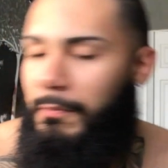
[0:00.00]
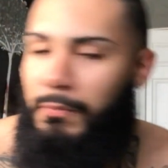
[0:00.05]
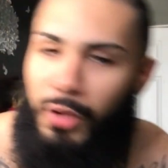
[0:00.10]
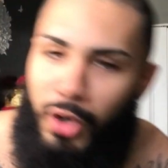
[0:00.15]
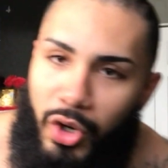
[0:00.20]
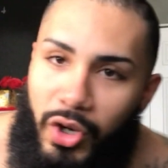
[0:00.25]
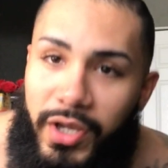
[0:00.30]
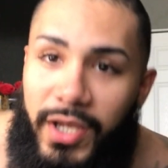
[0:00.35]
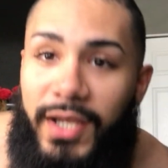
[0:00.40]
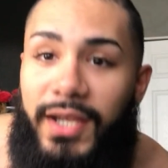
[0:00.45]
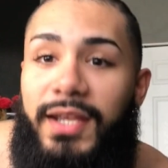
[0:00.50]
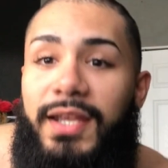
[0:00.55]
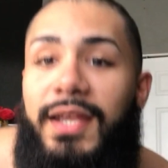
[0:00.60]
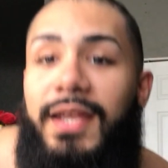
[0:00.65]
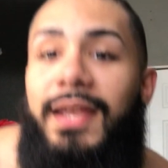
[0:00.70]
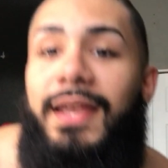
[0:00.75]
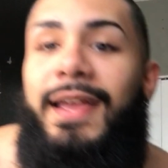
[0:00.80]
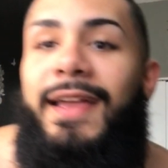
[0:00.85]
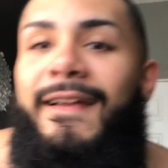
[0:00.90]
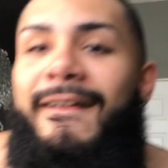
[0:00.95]
But okay.
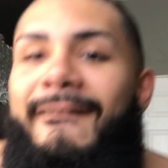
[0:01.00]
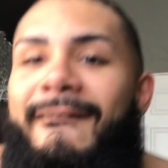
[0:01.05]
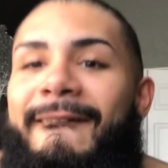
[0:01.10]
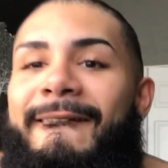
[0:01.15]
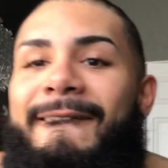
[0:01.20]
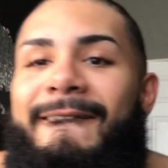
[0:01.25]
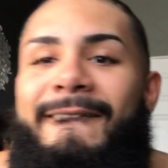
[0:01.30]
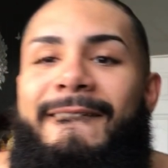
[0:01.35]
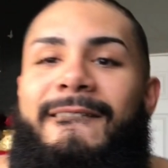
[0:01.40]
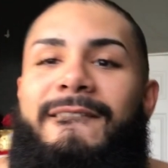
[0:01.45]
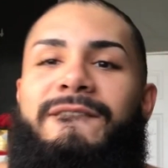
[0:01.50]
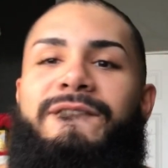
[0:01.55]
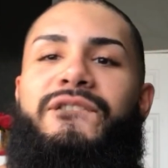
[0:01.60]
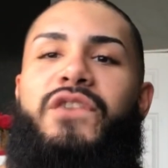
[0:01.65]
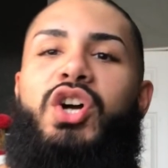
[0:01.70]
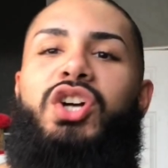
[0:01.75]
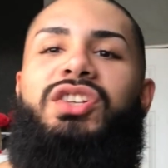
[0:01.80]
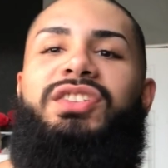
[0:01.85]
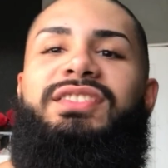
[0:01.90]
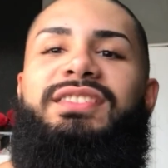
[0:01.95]

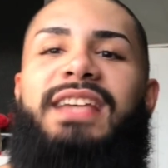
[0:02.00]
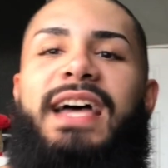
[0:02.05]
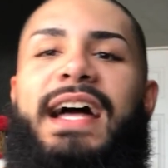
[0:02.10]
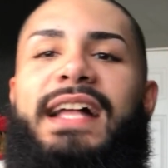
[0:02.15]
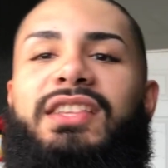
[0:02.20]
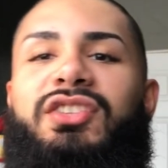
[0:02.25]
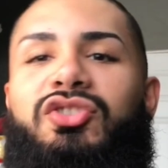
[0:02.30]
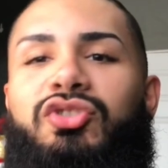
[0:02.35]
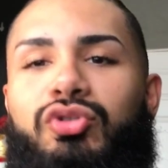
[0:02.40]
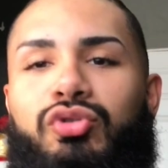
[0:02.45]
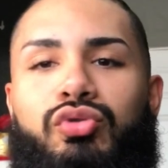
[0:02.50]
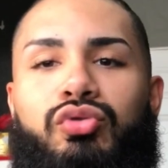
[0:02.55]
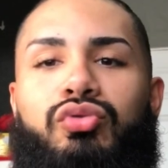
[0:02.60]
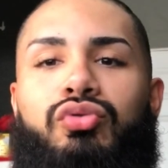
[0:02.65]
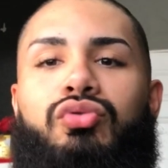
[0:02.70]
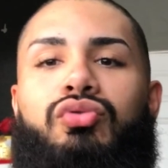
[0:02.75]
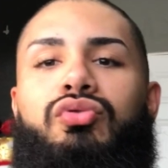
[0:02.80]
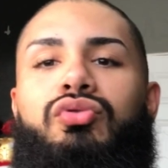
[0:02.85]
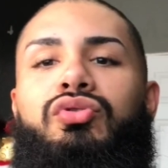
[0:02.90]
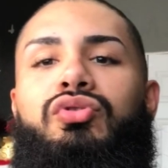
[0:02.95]
First tattoo.
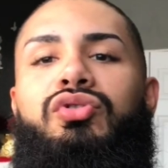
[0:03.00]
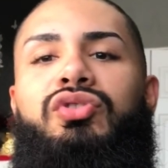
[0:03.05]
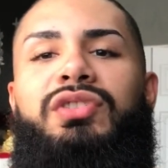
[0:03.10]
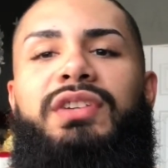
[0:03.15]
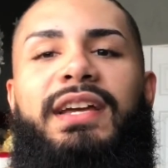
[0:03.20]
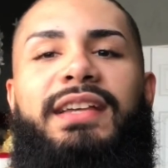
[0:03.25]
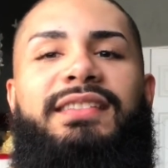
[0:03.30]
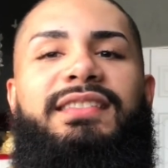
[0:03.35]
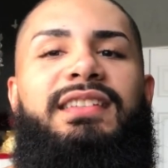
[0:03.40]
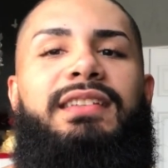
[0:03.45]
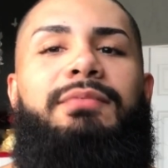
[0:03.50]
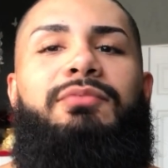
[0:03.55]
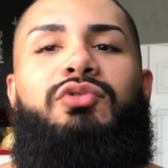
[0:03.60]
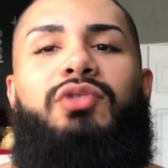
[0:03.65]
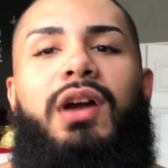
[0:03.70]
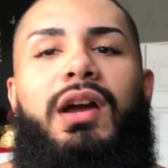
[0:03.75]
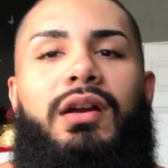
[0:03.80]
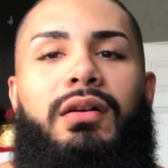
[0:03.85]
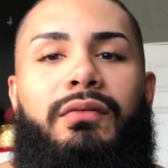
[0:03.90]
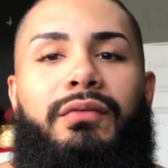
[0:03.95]
You guys keep
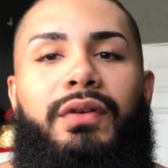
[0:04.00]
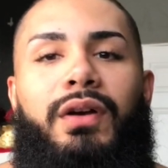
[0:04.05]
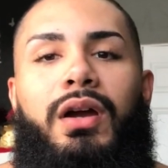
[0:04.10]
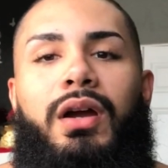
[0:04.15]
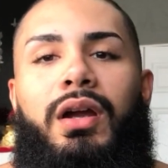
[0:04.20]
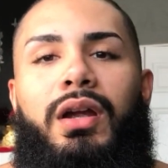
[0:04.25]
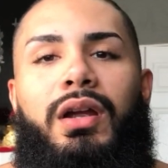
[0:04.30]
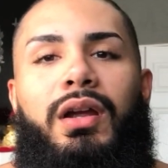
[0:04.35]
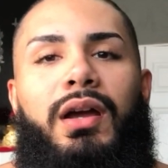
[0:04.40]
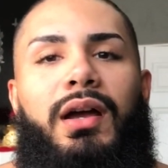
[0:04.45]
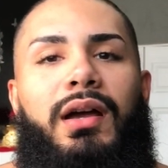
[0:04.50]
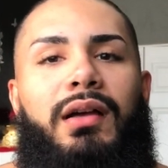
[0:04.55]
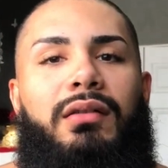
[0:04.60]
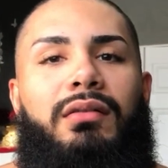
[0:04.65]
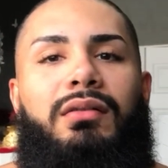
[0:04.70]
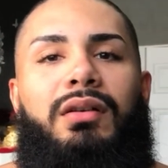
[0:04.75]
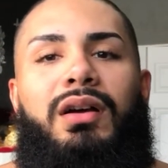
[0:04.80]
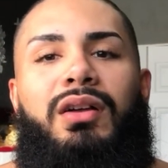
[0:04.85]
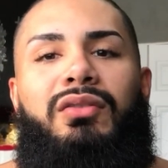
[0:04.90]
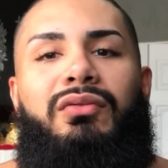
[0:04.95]
track of it, alright?
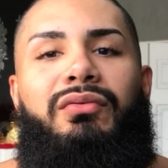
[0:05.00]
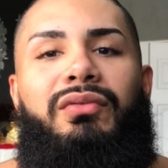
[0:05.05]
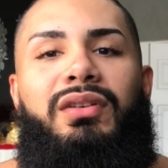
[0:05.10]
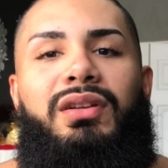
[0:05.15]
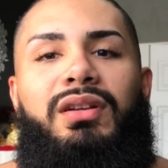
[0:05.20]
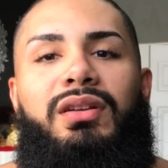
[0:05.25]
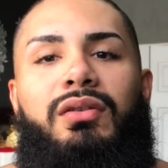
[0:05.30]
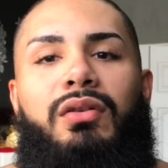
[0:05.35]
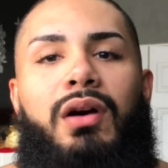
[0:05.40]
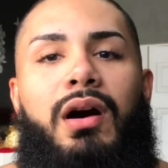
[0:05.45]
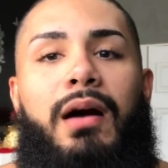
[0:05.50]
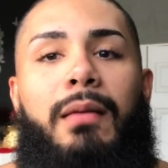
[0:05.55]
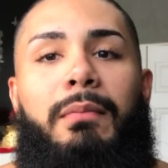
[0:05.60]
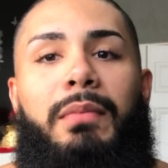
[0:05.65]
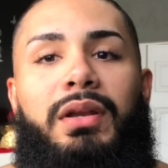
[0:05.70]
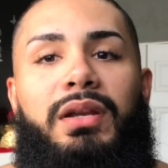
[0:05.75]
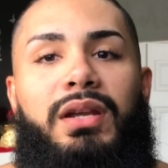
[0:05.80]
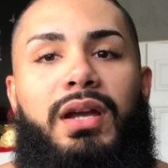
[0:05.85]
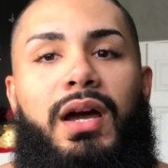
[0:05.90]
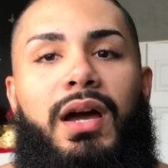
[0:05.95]
I don't really know how
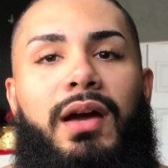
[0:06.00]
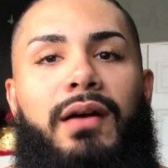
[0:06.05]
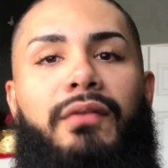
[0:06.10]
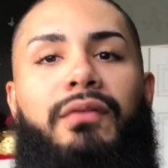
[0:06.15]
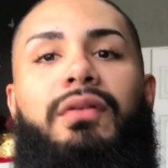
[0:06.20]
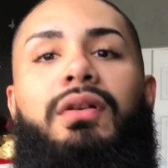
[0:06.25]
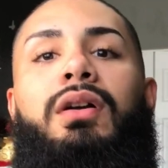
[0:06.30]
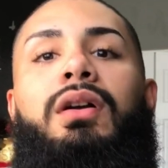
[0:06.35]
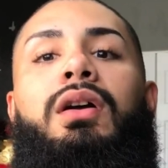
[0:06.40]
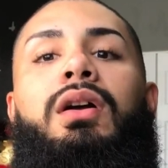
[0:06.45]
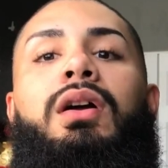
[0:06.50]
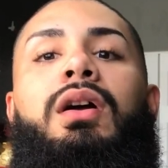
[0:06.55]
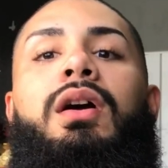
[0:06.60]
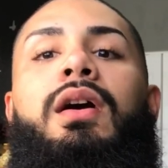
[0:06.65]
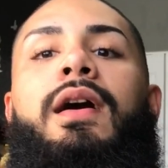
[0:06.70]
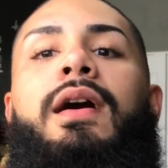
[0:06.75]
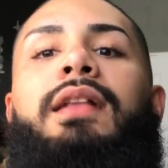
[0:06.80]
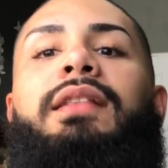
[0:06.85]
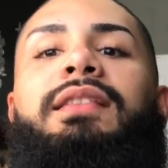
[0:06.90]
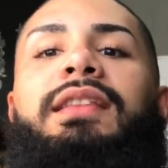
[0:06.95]
many I have.
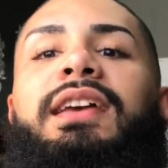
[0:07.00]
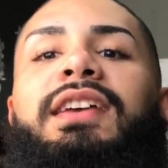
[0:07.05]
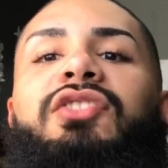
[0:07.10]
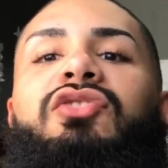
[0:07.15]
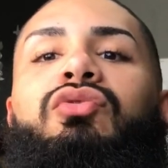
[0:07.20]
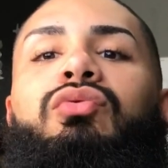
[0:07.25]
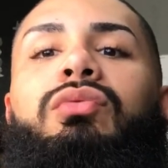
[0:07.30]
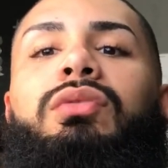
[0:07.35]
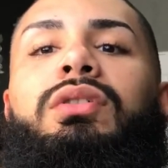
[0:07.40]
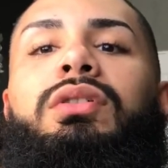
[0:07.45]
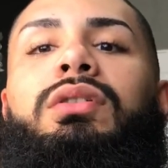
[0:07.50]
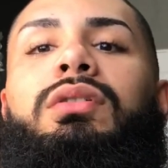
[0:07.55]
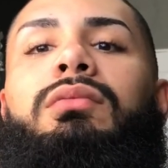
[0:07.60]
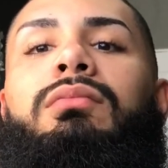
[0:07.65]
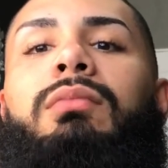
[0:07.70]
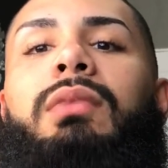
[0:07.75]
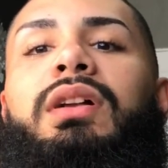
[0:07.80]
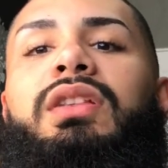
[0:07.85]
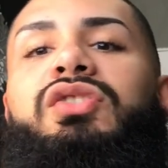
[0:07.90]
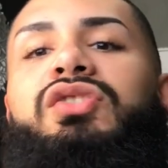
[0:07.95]
This one,
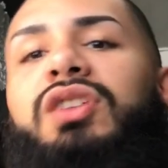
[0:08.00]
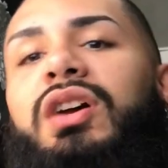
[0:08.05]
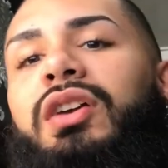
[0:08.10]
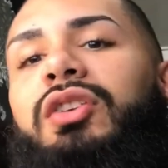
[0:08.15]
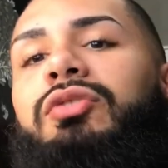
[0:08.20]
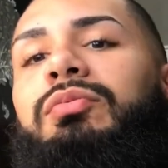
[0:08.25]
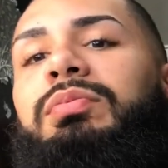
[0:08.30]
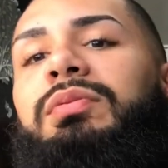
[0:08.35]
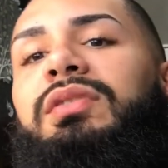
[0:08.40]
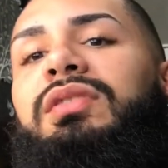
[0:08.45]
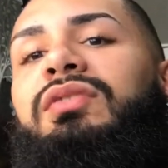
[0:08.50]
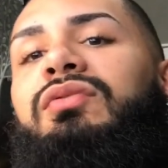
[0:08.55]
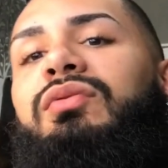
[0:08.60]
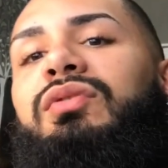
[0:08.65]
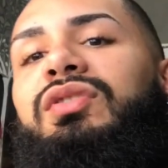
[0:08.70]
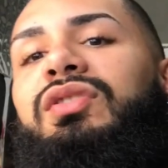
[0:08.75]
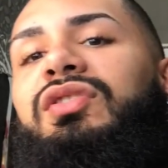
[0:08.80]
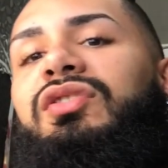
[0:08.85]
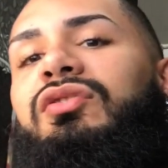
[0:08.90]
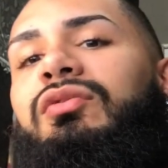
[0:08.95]
my chest piece,
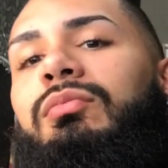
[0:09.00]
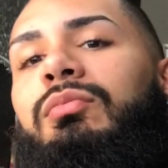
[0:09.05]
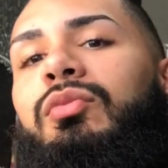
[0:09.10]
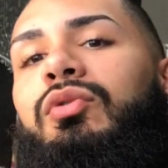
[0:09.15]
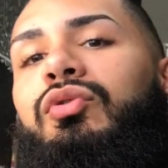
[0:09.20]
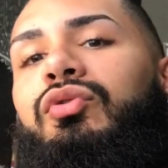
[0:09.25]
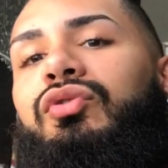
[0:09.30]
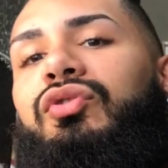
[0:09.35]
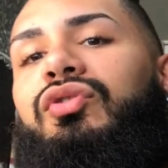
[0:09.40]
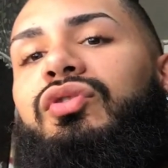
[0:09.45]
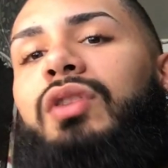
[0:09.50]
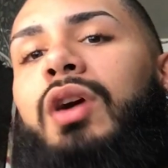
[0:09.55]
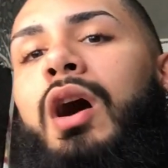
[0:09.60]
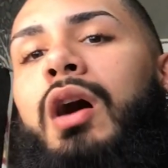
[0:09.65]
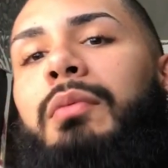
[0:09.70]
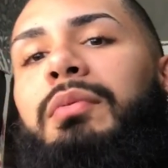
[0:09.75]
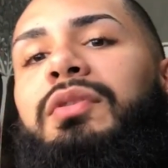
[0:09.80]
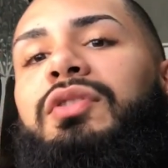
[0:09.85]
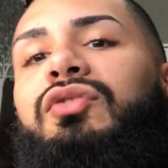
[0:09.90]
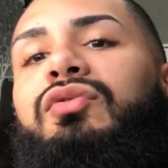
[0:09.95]
which is the most
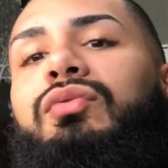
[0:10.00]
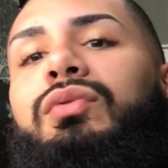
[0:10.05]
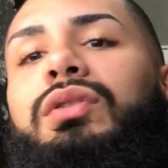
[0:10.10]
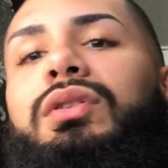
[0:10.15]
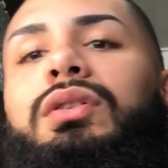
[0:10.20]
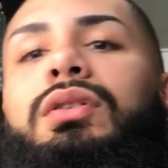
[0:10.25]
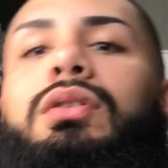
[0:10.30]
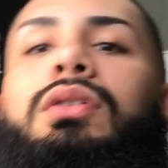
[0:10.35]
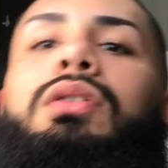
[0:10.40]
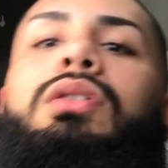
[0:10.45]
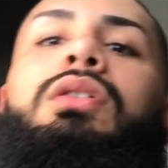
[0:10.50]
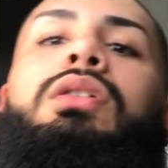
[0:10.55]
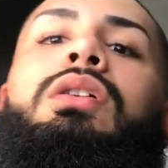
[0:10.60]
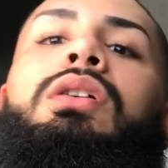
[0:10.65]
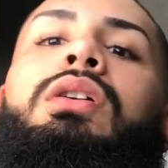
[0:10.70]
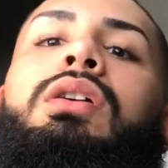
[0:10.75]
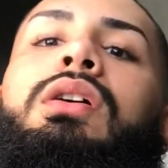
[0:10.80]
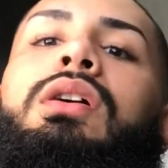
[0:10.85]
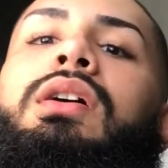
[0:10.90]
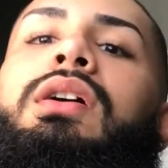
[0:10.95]
obvious one.
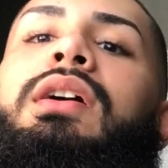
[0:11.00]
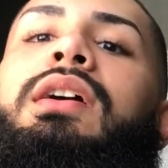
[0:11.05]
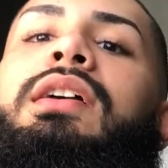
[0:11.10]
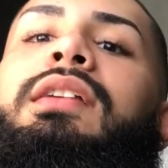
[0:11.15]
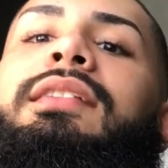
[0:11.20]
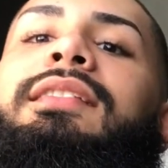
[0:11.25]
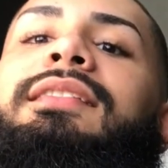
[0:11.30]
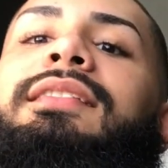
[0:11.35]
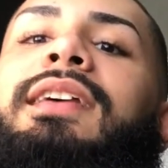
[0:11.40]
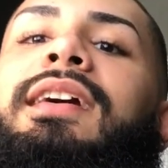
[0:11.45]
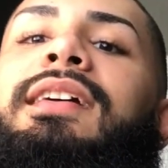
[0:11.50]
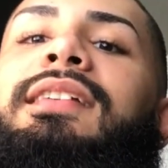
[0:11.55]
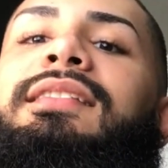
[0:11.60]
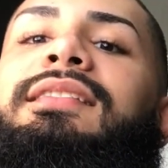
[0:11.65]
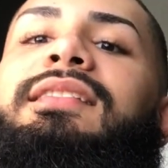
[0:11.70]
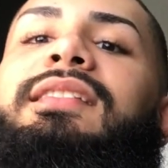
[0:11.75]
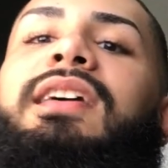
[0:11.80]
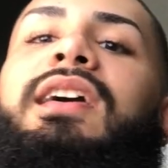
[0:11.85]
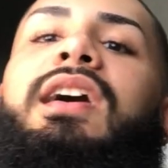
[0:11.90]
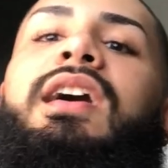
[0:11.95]
It
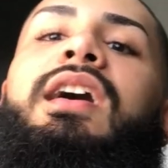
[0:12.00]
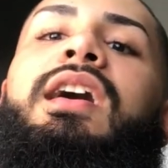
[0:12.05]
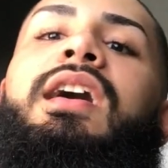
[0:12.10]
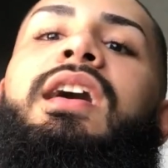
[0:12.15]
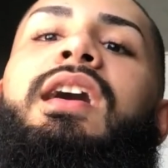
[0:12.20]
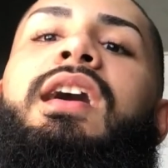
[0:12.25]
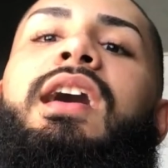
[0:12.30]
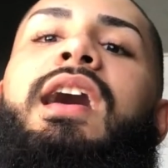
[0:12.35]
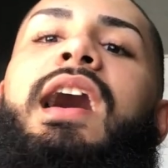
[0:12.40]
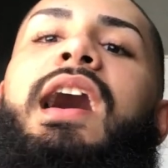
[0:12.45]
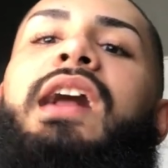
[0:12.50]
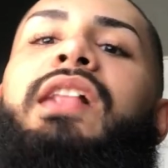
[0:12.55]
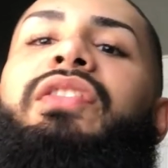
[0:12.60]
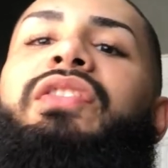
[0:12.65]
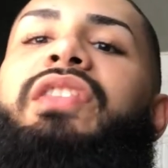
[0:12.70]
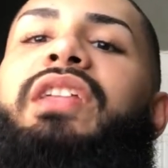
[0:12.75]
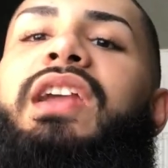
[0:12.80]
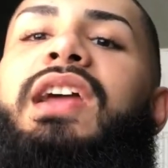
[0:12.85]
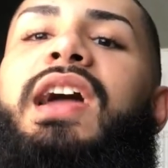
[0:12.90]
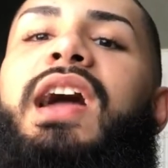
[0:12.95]
says
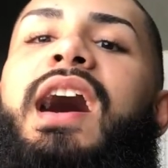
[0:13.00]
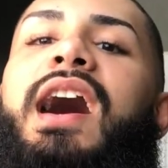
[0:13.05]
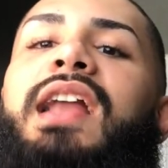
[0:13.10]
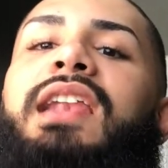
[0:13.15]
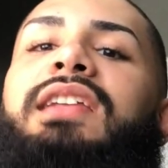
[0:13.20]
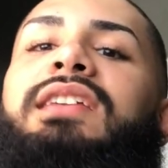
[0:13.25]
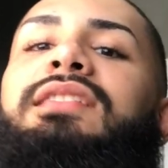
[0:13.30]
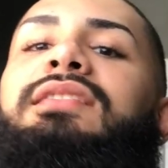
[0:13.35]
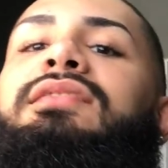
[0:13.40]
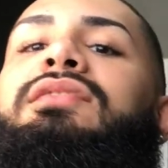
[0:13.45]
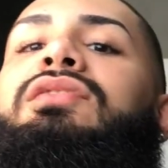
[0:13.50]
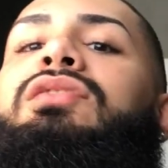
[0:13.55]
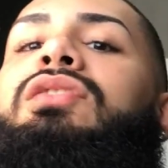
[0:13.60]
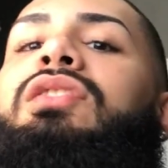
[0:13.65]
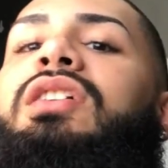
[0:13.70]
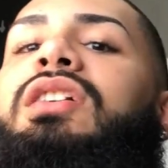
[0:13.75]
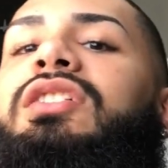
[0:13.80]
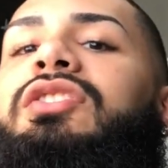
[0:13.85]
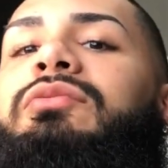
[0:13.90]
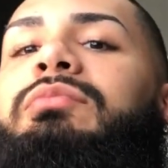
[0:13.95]
Andrealis
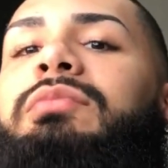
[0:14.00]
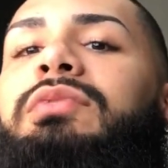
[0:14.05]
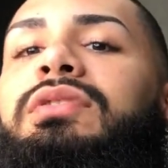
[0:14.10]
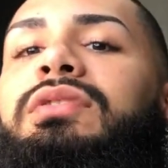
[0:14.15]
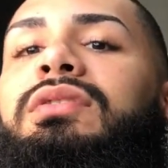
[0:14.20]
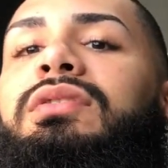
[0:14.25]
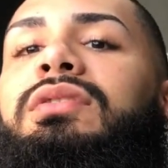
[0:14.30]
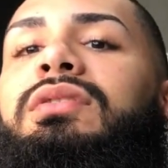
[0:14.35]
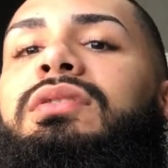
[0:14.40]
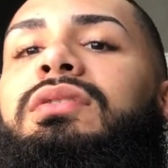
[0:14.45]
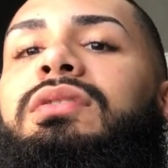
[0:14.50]
Guzman.